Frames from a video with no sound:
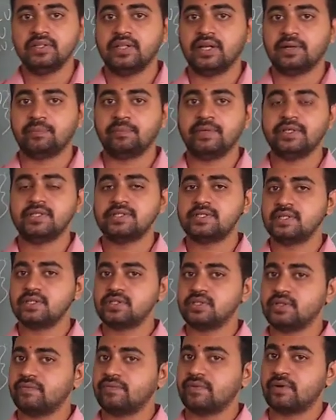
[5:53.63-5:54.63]
That
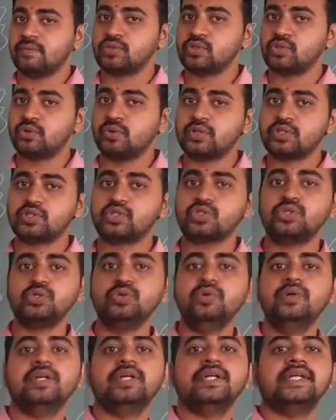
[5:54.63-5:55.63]
means so from source
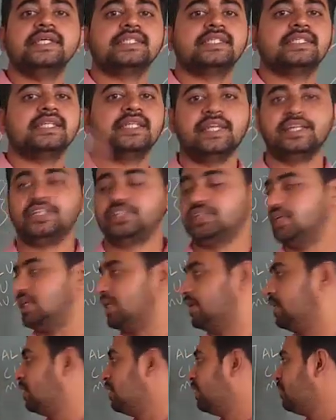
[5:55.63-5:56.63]
to
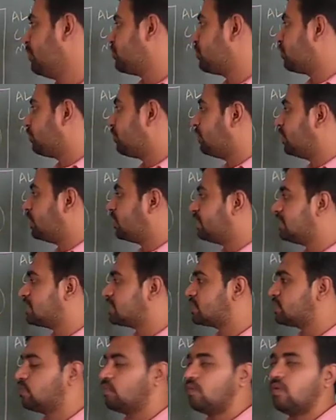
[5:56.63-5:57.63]
destination. So for
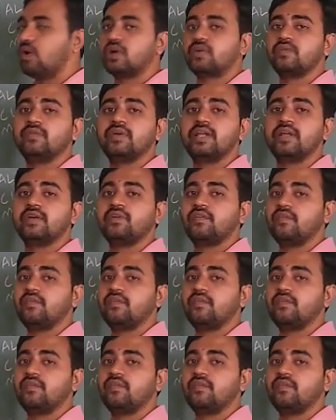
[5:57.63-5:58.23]
this, what we